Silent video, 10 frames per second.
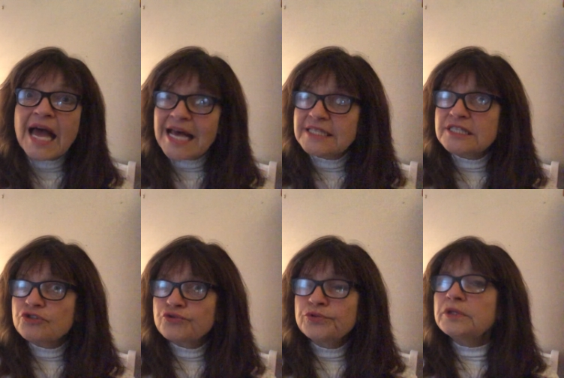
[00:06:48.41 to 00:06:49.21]
as
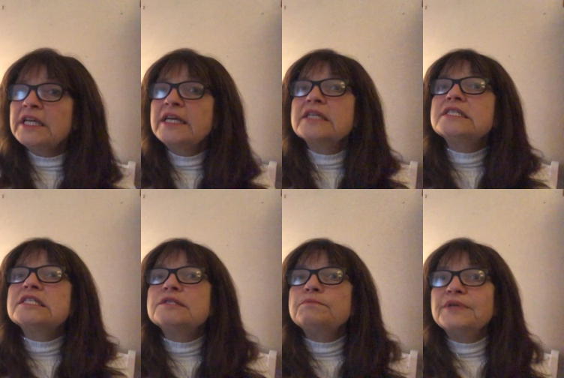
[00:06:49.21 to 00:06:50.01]
truly a
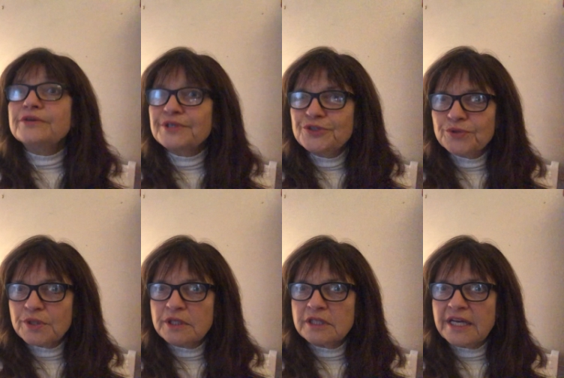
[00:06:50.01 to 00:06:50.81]

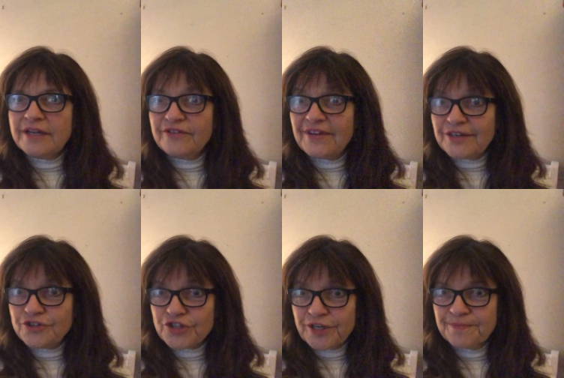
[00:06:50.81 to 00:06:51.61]
spiritual
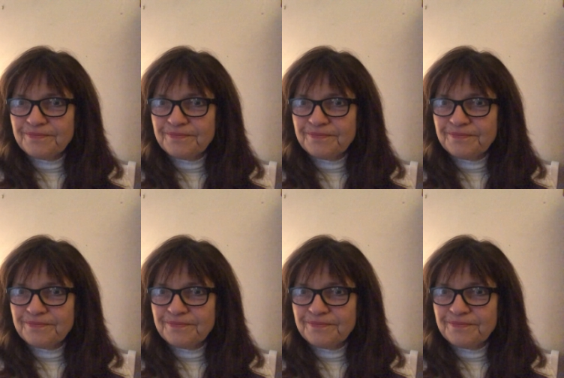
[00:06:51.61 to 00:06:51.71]
adventure.